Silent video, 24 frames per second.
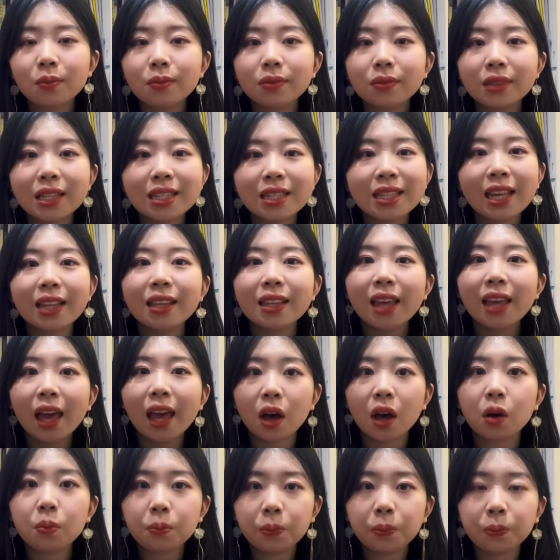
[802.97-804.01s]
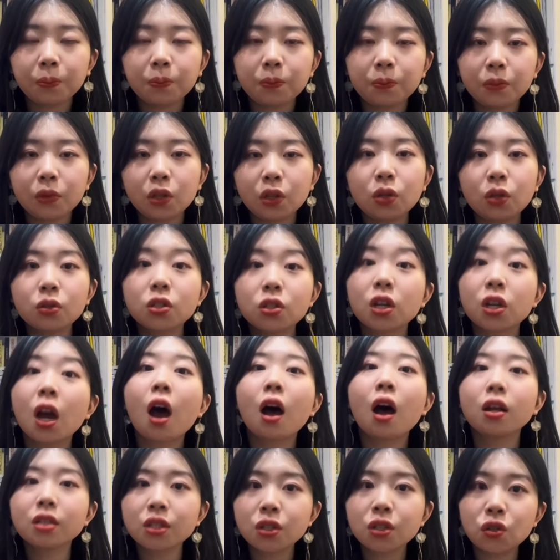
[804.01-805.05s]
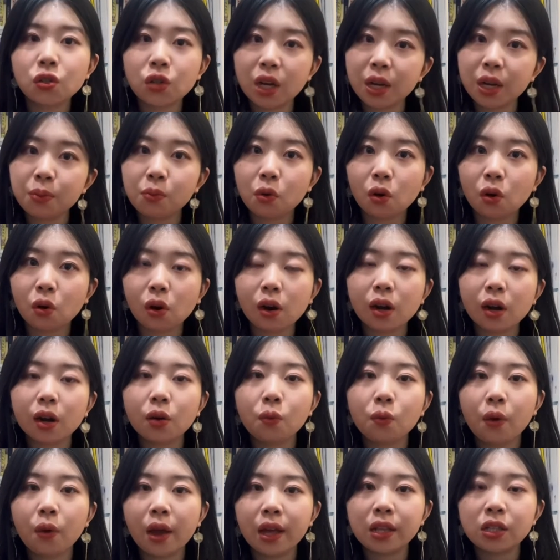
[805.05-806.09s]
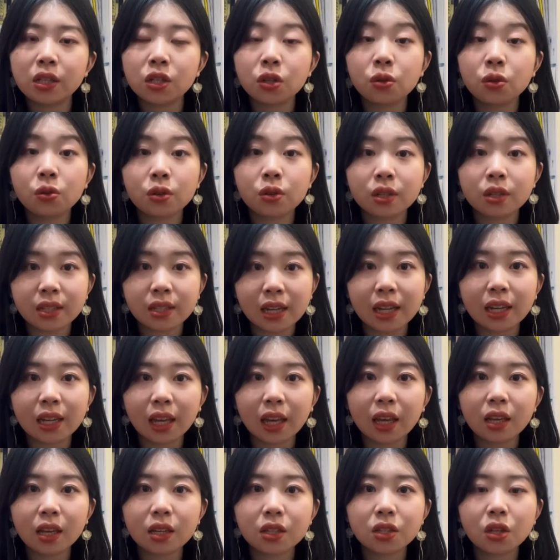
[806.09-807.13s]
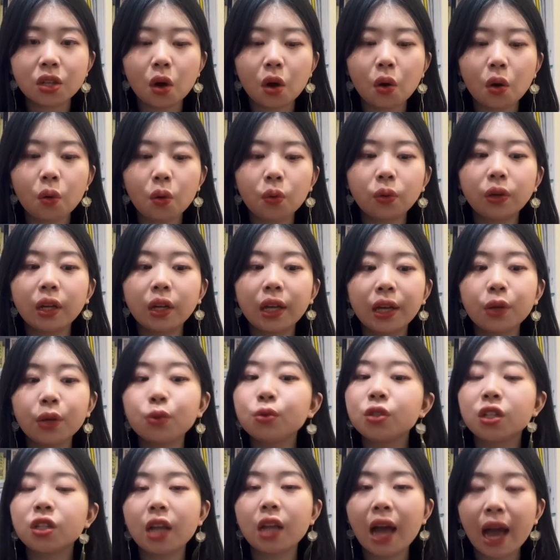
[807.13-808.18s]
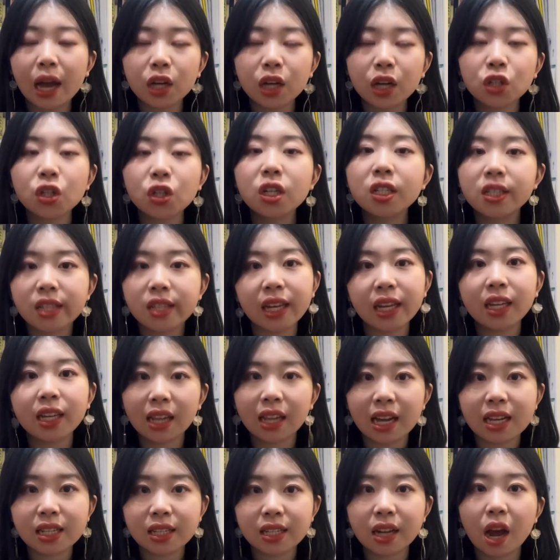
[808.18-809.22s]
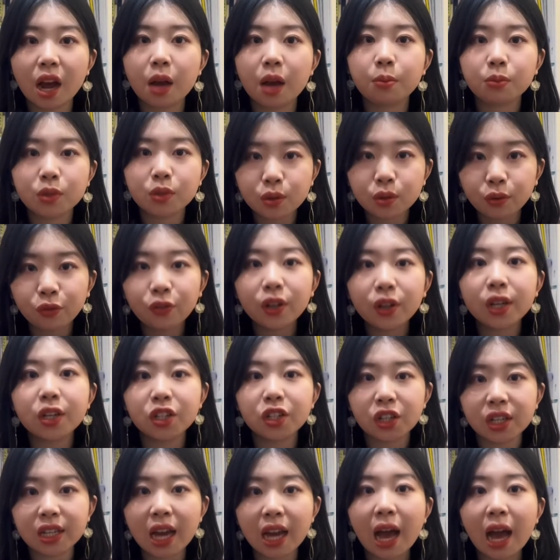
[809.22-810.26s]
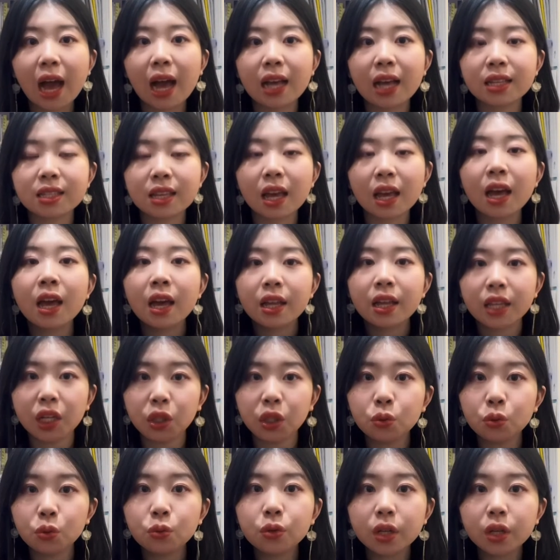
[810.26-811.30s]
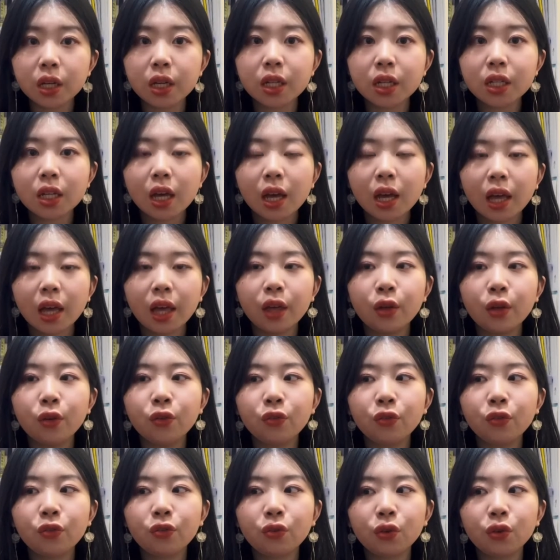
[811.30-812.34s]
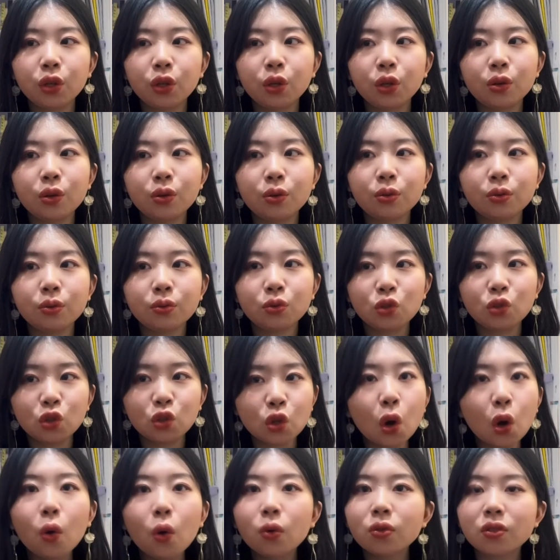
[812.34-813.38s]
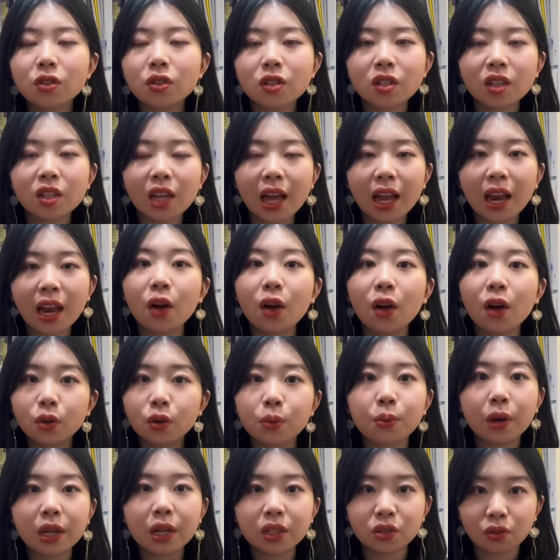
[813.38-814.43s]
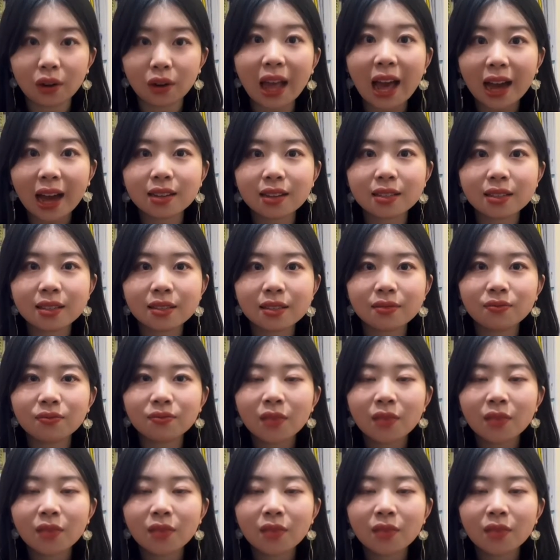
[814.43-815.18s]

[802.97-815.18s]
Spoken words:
this can help you to concentrate more when you're studying. So it would actually take less time to finish a task than you would if you don't allow your brain to relax.